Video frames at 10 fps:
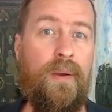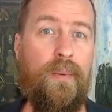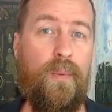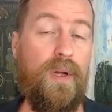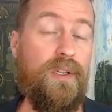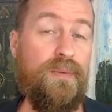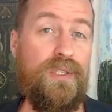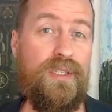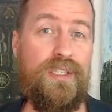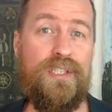Welcome
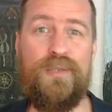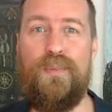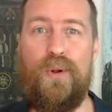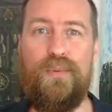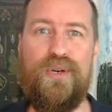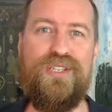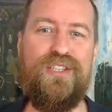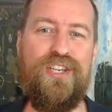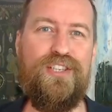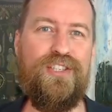to this small
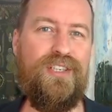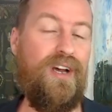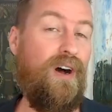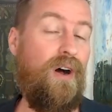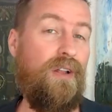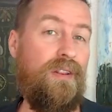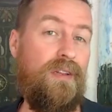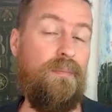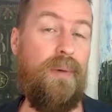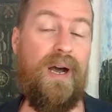presentation on
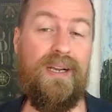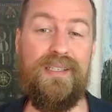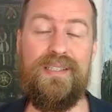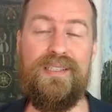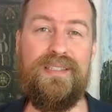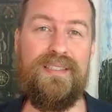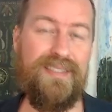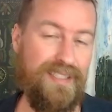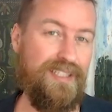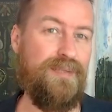the biases.
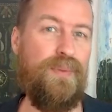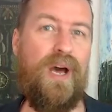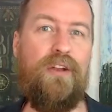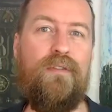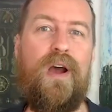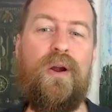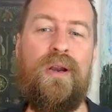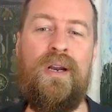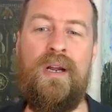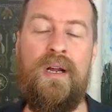This is part of
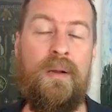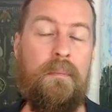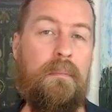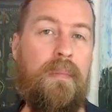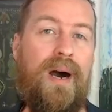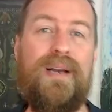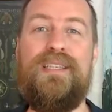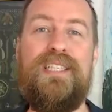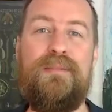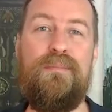our
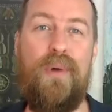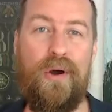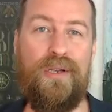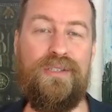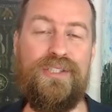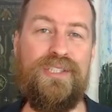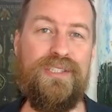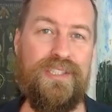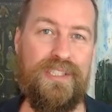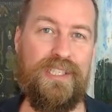marketing
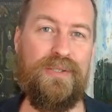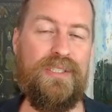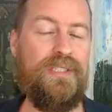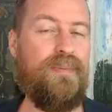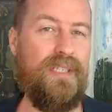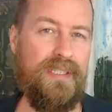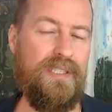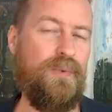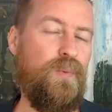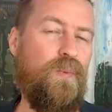models series, but
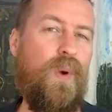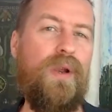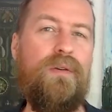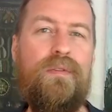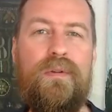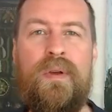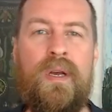it's one of the